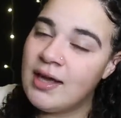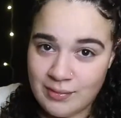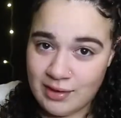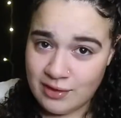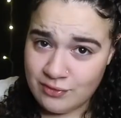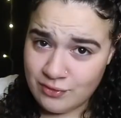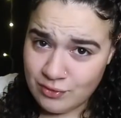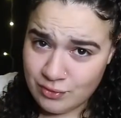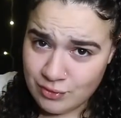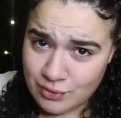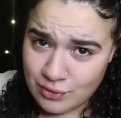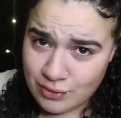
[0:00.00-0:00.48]

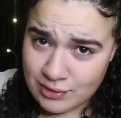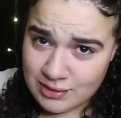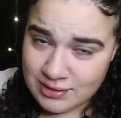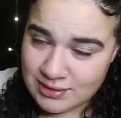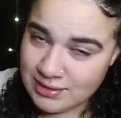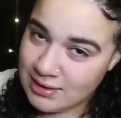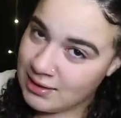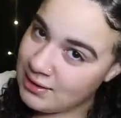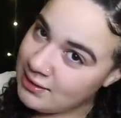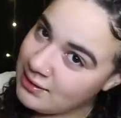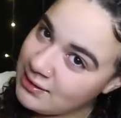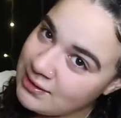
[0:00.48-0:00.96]
If you
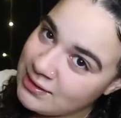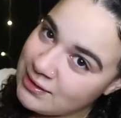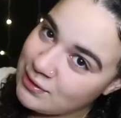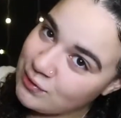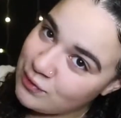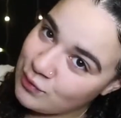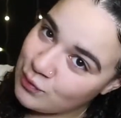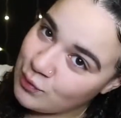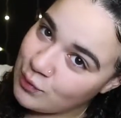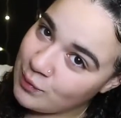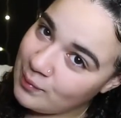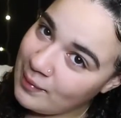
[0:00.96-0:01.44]
notice anything
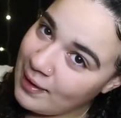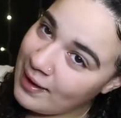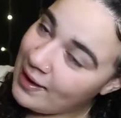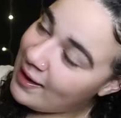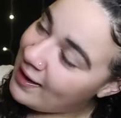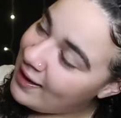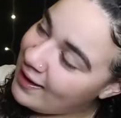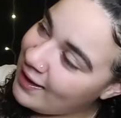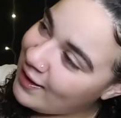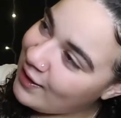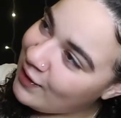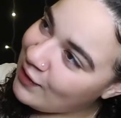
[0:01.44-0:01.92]
different with my
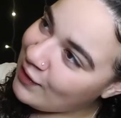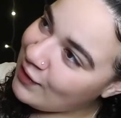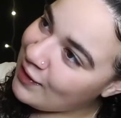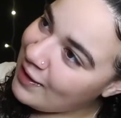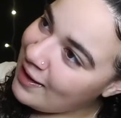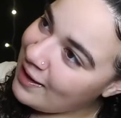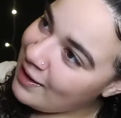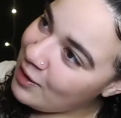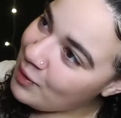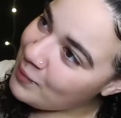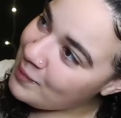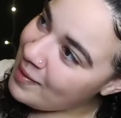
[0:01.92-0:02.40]
hair,
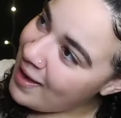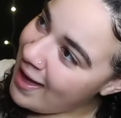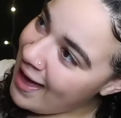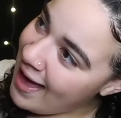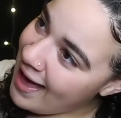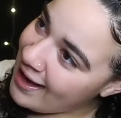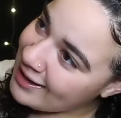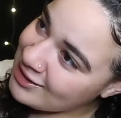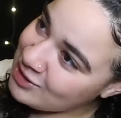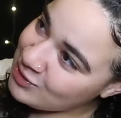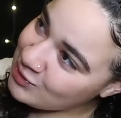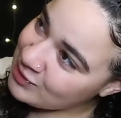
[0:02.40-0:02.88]
I
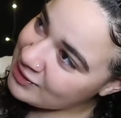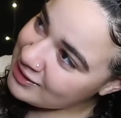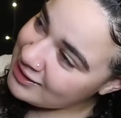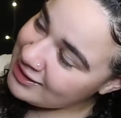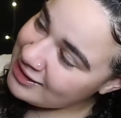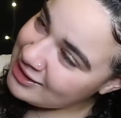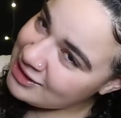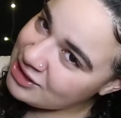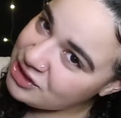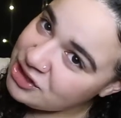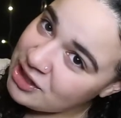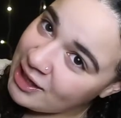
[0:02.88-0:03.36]

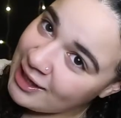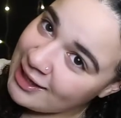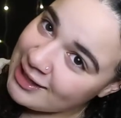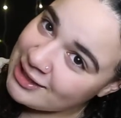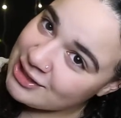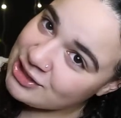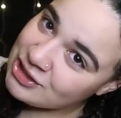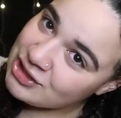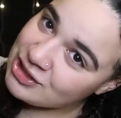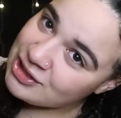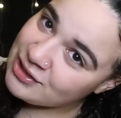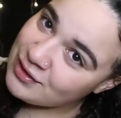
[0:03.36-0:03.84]
actually
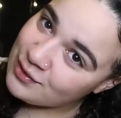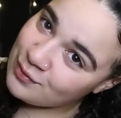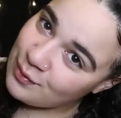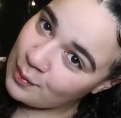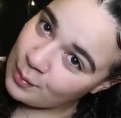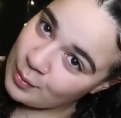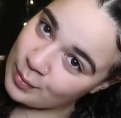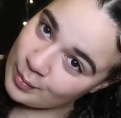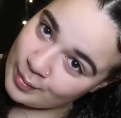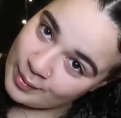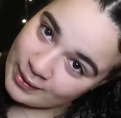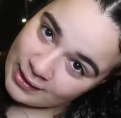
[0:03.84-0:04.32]
changed the
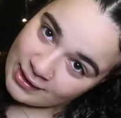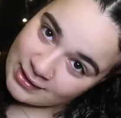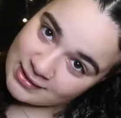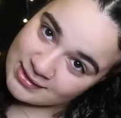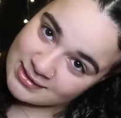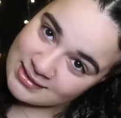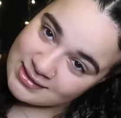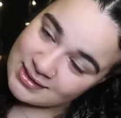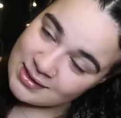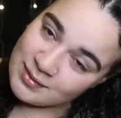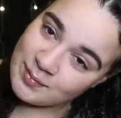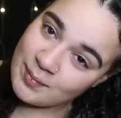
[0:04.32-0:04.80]
rubber
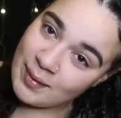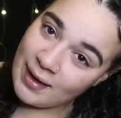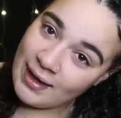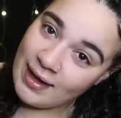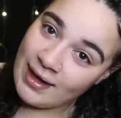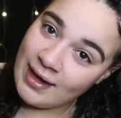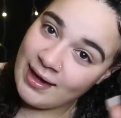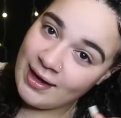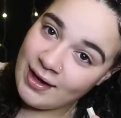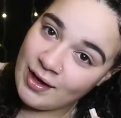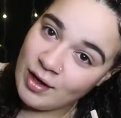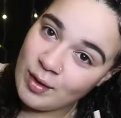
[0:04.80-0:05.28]
bands in my
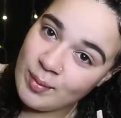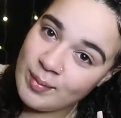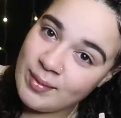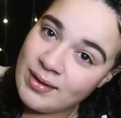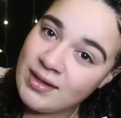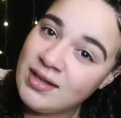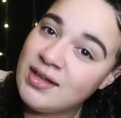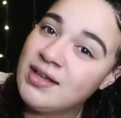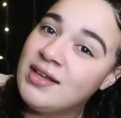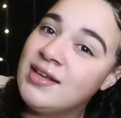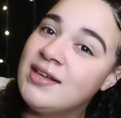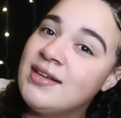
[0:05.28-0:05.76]
hair
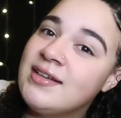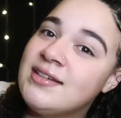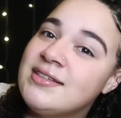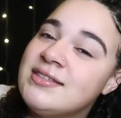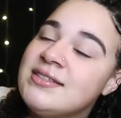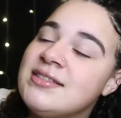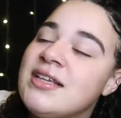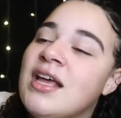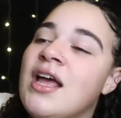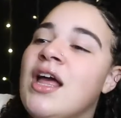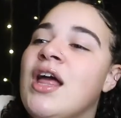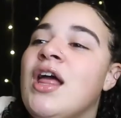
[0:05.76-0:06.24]

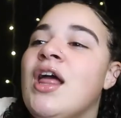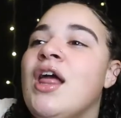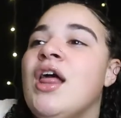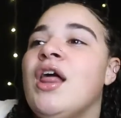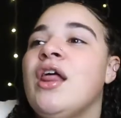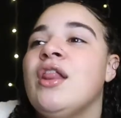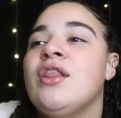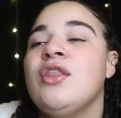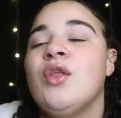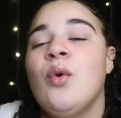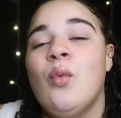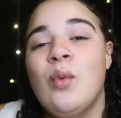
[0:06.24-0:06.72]
because
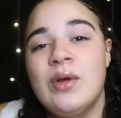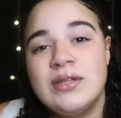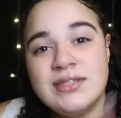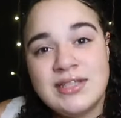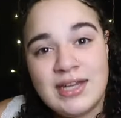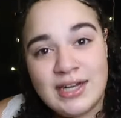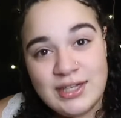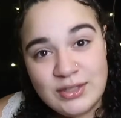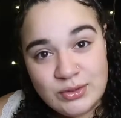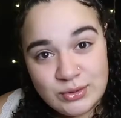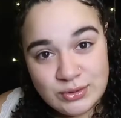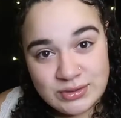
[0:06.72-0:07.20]
the ones
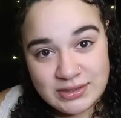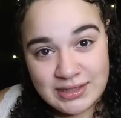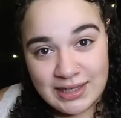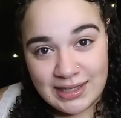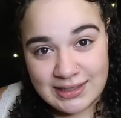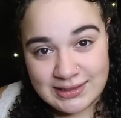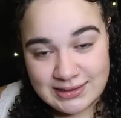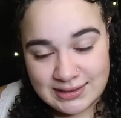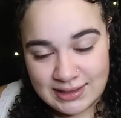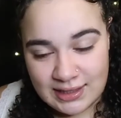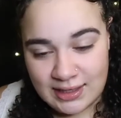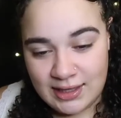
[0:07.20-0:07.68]
that I used
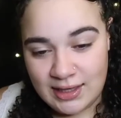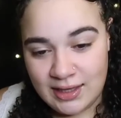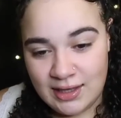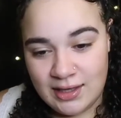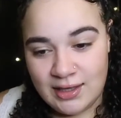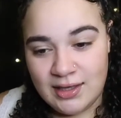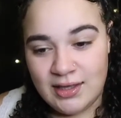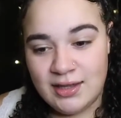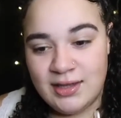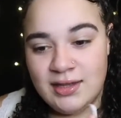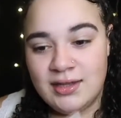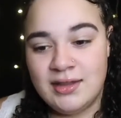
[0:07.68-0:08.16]
last night
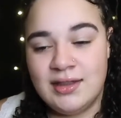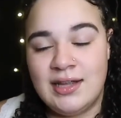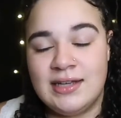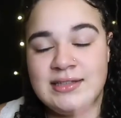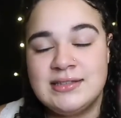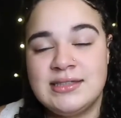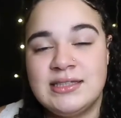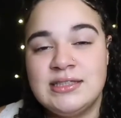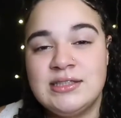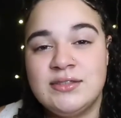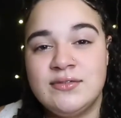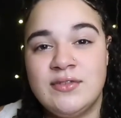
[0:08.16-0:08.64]
in
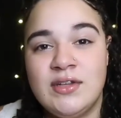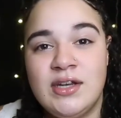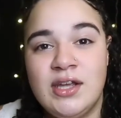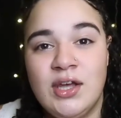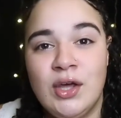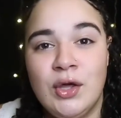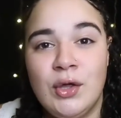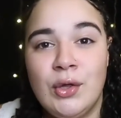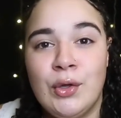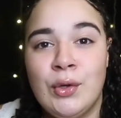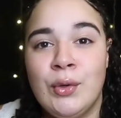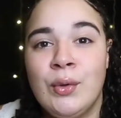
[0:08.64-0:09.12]
last night's
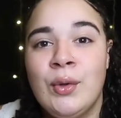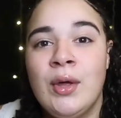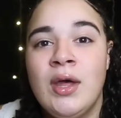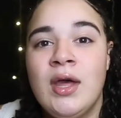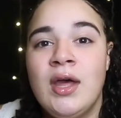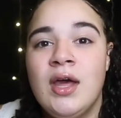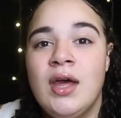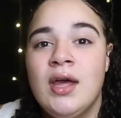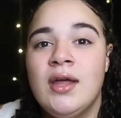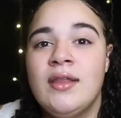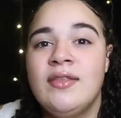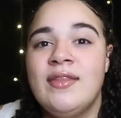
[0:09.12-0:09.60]
video,
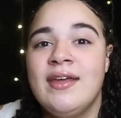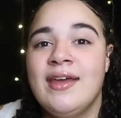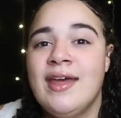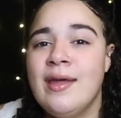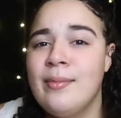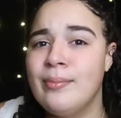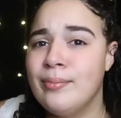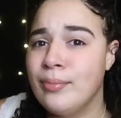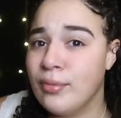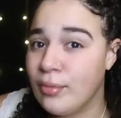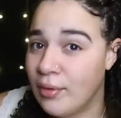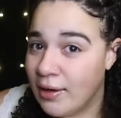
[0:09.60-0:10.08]
they
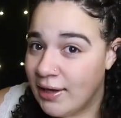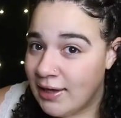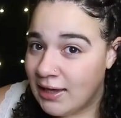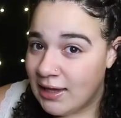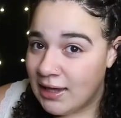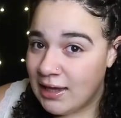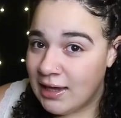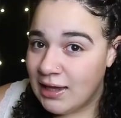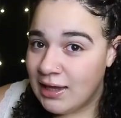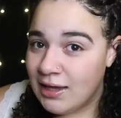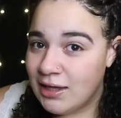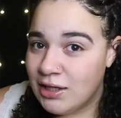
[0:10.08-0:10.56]
kept
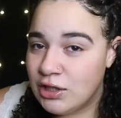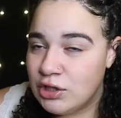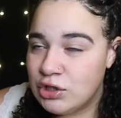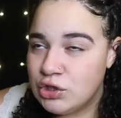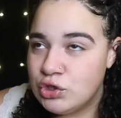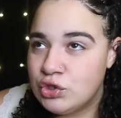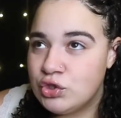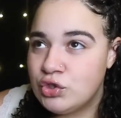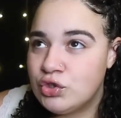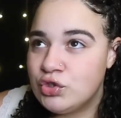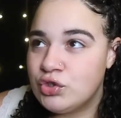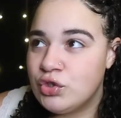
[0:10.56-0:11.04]
breaking,
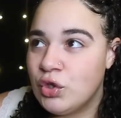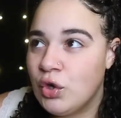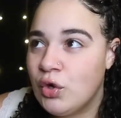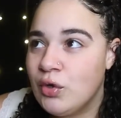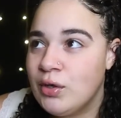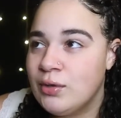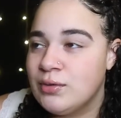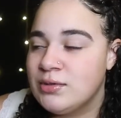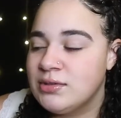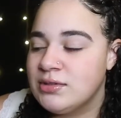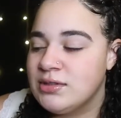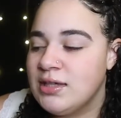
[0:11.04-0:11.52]
so
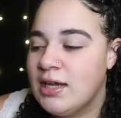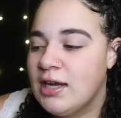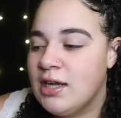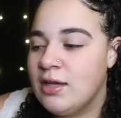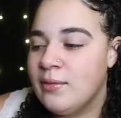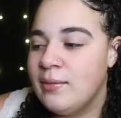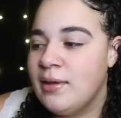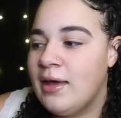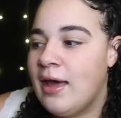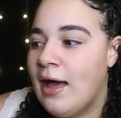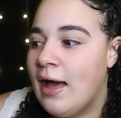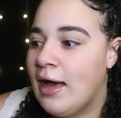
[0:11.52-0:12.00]
it was
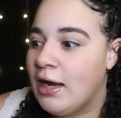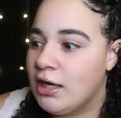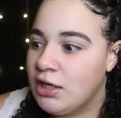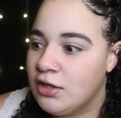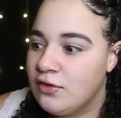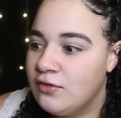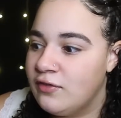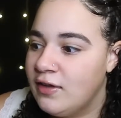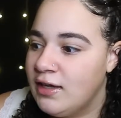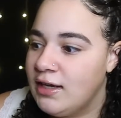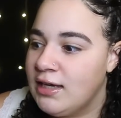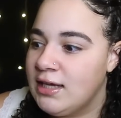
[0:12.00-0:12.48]
getting me
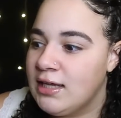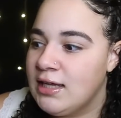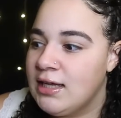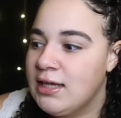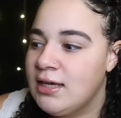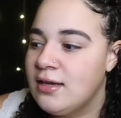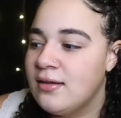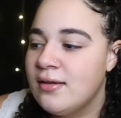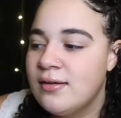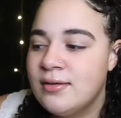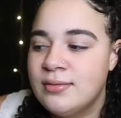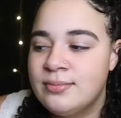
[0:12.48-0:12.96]

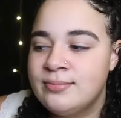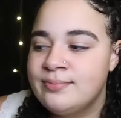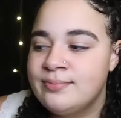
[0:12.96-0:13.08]
aggravated.